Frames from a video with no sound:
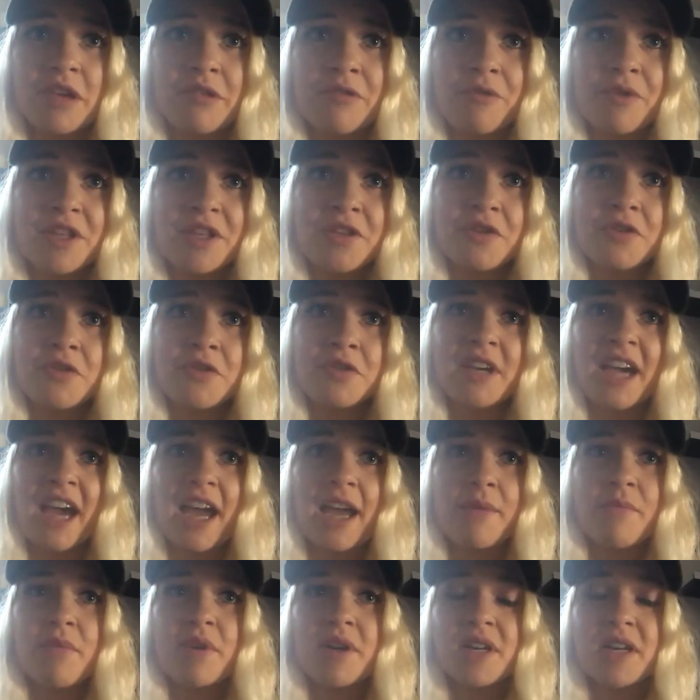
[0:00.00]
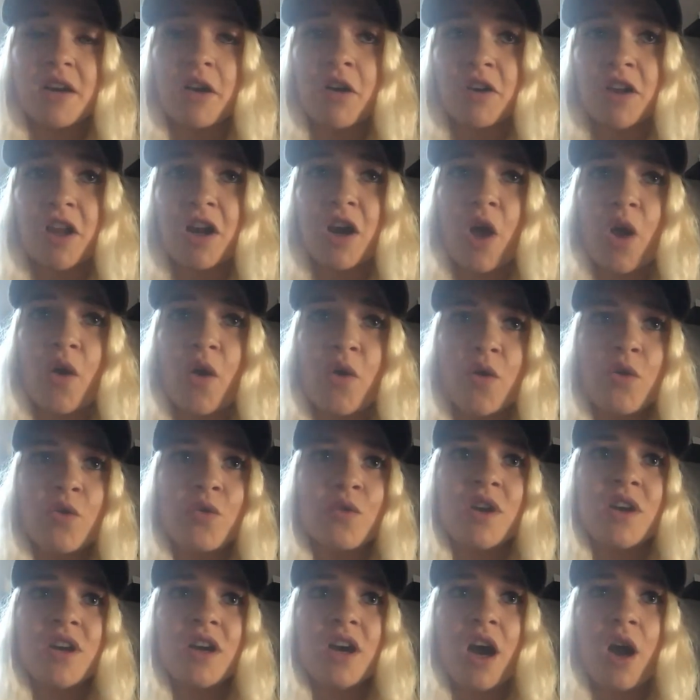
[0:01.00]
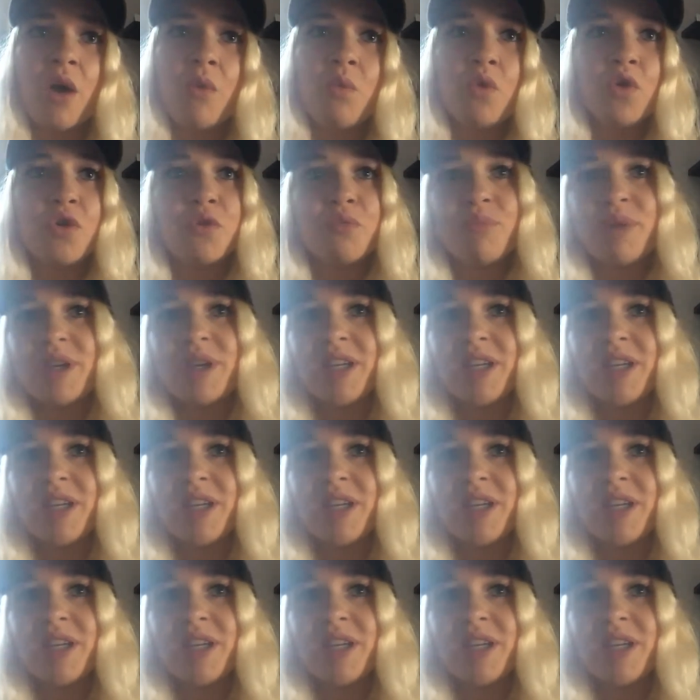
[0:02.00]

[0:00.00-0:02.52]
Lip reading: if we do get him in on a loan, I wouldn't